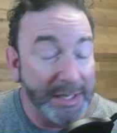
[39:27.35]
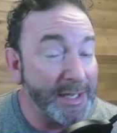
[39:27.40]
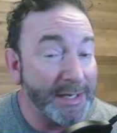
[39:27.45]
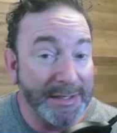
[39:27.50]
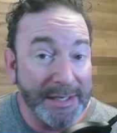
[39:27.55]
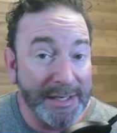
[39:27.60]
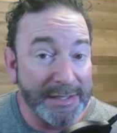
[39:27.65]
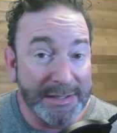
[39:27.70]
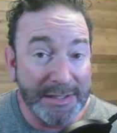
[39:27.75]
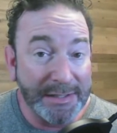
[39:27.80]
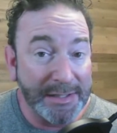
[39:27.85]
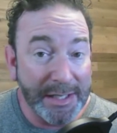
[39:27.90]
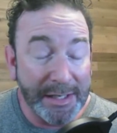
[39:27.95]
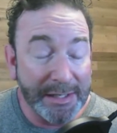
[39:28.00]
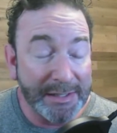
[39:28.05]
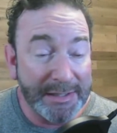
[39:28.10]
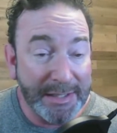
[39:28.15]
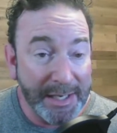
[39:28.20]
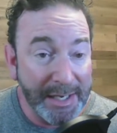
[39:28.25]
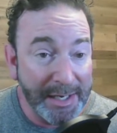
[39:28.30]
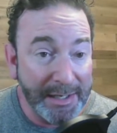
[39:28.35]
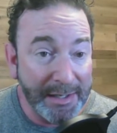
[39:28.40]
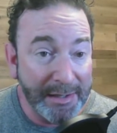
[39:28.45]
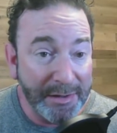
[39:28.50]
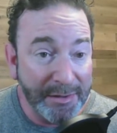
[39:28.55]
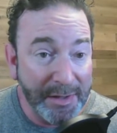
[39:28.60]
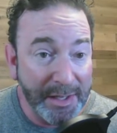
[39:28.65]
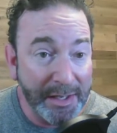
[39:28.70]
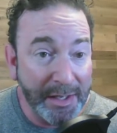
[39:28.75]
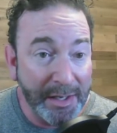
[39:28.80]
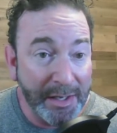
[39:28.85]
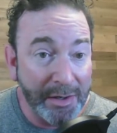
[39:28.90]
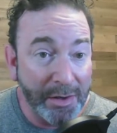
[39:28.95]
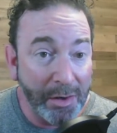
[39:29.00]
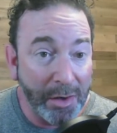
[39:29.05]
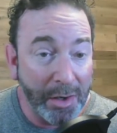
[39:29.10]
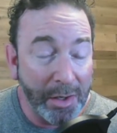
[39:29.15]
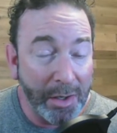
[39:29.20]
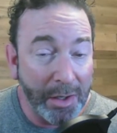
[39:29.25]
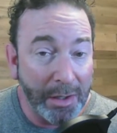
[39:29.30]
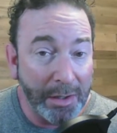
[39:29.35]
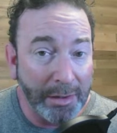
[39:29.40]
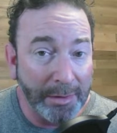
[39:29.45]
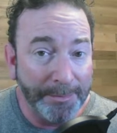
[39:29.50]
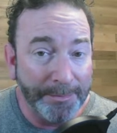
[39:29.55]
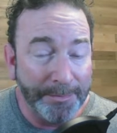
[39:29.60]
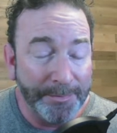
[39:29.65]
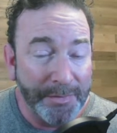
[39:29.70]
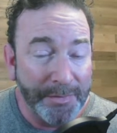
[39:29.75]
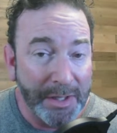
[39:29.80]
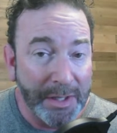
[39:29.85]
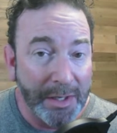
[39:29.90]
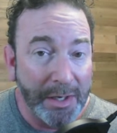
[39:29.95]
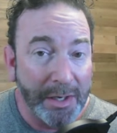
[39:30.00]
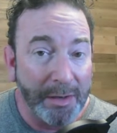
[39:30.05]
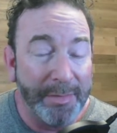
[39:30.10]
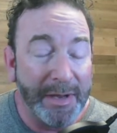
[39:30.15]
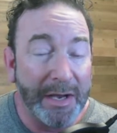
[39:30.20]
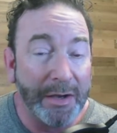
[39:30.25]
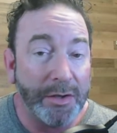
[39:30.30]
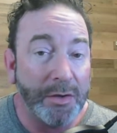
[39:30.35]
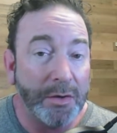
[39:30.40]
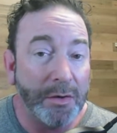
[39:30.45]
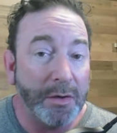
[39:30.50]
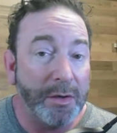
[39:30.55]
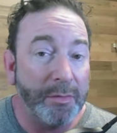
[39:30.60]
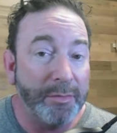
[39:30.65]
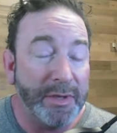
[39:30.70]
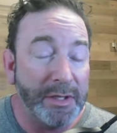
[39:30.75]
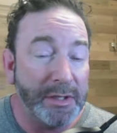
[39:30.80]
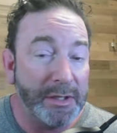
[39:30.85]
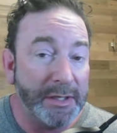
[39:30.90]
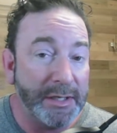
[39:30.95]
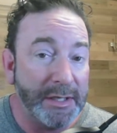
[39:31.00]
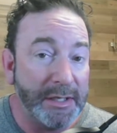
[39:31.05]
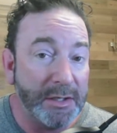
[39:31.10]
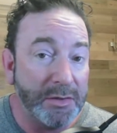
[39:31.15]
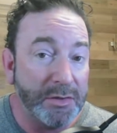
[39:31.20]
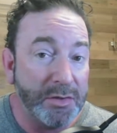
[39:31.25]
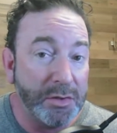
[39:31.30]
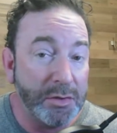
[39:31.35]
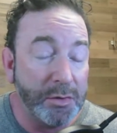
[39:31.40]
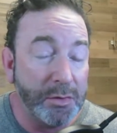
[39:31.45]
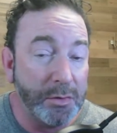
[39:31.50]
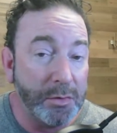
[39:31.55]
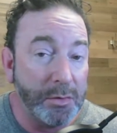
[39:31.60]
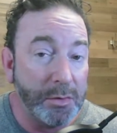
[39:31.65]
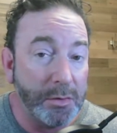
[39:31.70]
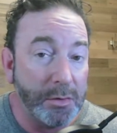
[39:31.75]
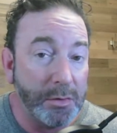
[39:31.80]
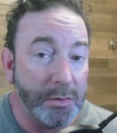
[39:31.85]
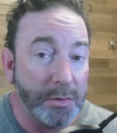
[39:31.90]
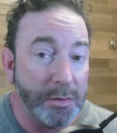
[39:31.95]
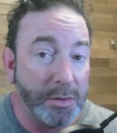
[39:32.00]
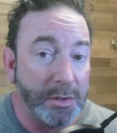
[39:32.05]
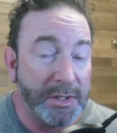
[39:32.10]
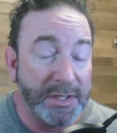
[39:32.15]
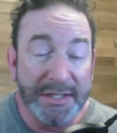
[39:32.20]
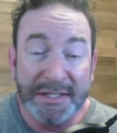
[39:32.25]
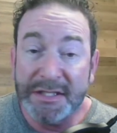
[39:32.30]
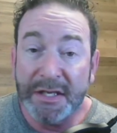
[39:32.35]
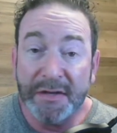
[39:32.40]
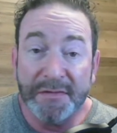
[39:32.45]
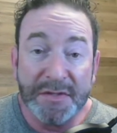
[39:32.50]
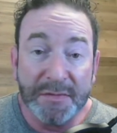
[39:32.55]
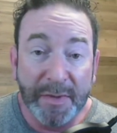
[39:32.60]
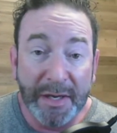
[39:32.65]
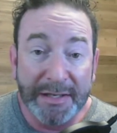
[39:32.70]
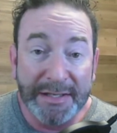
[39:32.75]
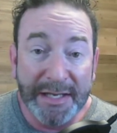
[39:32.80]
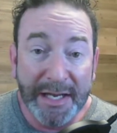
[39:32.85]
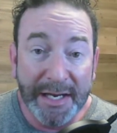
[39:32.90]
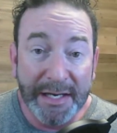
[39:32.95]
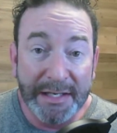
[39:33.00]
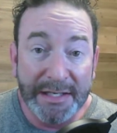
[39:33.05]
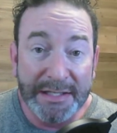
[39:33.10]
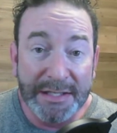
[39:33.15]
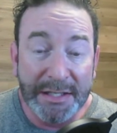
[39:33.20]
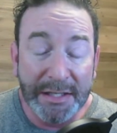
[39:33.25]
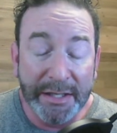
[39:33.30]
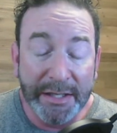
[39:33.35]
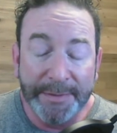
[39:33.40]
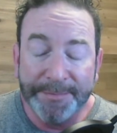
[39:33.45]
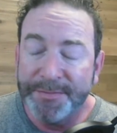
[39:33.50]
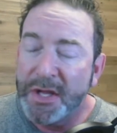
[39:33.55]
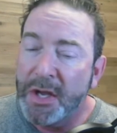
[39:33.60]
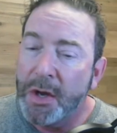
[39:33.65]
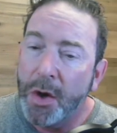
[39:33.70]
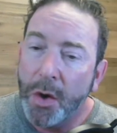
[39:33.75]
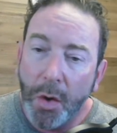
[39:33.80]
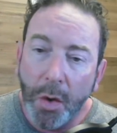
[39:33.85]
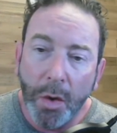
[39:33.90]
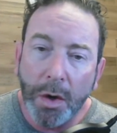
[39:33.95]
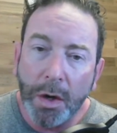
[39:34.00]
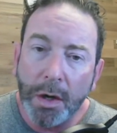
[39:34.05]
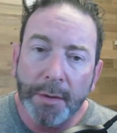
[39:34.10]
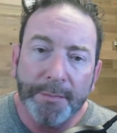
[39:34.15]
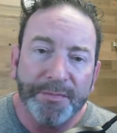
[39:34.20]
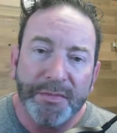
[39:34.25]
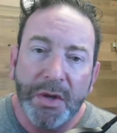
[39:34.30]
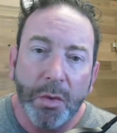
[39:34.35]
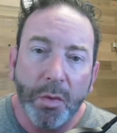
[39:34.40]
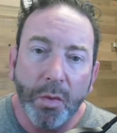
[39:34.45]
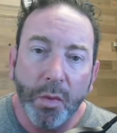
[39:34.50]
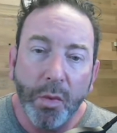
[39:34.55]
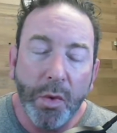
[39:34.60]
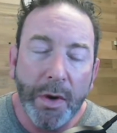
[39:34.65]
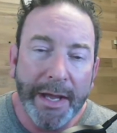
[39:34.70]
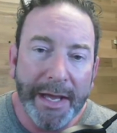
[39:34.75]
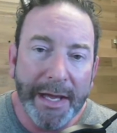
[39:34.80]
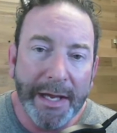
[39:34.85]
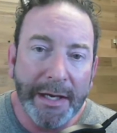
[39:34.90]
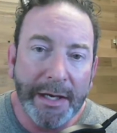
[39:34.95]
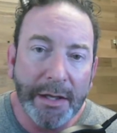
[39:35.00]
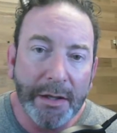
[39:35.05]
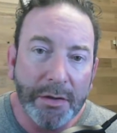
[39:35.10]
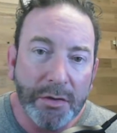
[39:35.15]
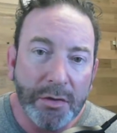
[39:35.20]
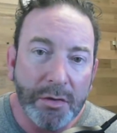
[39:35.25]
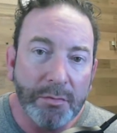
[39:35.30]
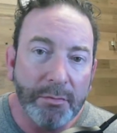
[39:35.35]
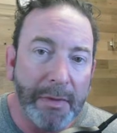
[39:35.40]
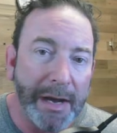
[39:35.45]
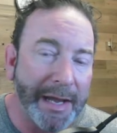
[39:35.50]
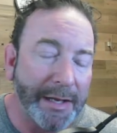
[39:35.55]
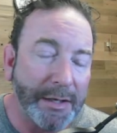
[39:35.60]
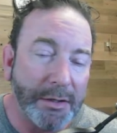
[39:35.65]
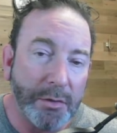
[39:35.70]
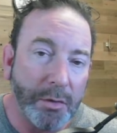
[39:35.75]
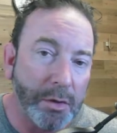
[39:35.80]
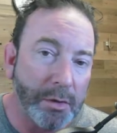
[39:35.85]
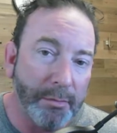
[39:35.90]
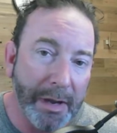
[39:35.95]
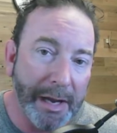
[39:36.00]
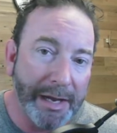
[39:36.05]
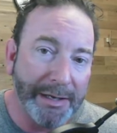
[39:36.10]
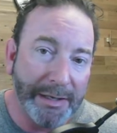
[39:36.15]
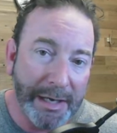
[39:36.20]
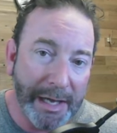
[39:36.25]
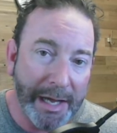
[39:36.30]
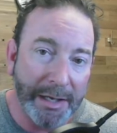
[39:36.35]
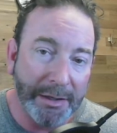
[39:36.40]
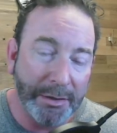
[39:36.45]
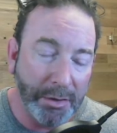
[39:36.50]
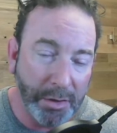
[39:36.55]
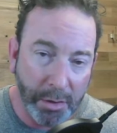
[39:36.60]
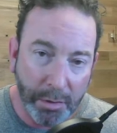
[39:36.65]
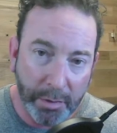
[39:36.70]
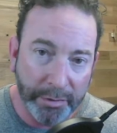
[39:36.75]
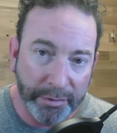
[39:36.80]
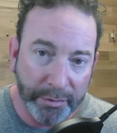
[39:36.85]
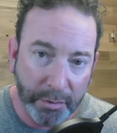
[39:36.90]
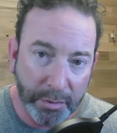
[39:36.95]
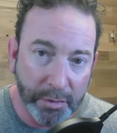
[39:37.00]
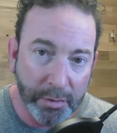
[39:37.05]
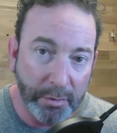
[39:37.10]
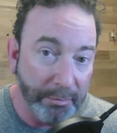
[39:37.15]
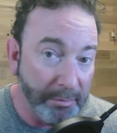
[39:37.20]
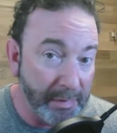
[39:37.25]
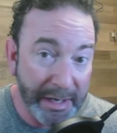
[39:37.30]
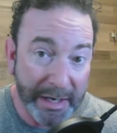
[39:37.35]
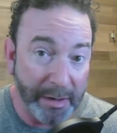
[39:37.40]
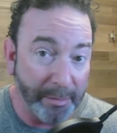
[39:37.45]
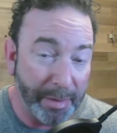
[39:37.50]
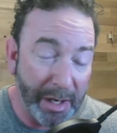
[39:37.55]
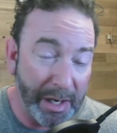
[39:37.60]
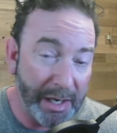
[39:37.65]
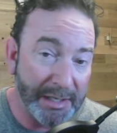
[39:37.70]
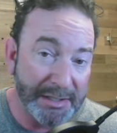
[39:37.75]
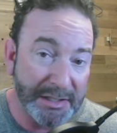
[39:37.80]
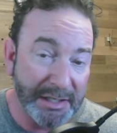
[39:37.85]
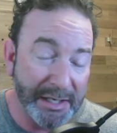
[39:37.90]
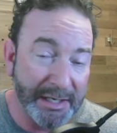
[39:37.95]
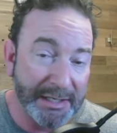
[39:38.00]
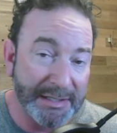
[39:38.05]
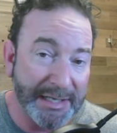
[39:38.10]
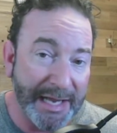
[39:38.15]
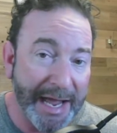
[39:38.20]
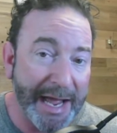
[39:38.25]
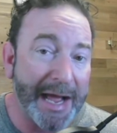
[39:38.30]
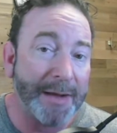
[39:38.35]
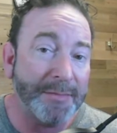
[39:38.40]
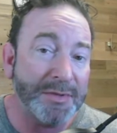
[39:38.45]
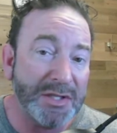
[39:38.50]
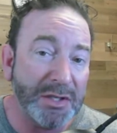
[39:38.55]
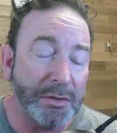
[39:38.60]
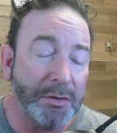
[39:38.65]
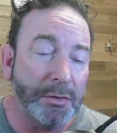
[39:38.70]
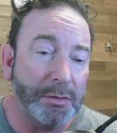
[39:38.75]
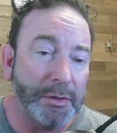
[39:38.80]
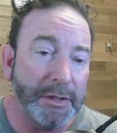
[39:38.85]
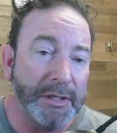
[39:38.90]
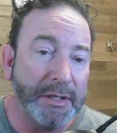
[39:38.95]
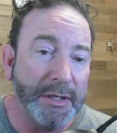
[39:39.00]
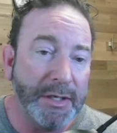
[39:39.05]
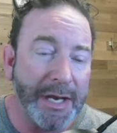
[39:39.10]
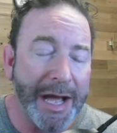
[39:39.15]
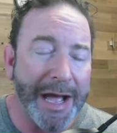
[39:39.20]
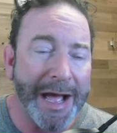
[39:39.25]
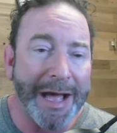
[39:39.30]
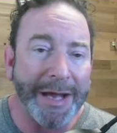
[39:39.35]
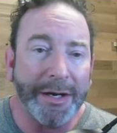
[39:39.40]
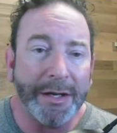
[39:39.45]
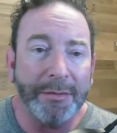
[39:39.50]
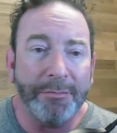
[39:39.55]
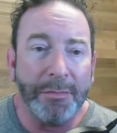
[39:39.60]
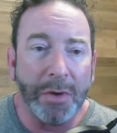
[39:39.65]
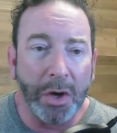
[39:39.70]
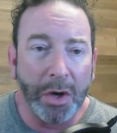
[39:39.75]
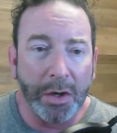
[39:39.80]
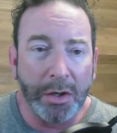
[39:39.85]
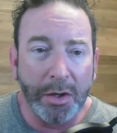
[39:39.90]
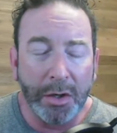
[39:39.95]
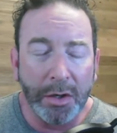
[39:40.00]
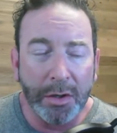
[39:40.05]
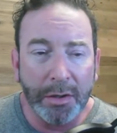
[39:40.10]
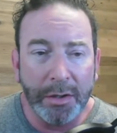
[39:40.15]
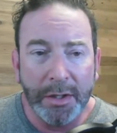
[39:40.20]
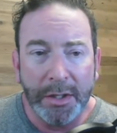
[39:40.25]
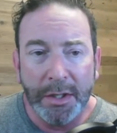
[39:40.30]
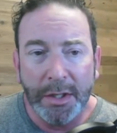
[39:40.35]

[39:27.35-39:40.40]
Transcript: It doesn't tell us anything at all about your ability to conceive spontaneously or when you might or might not go through menopause. It is absolutely not a marker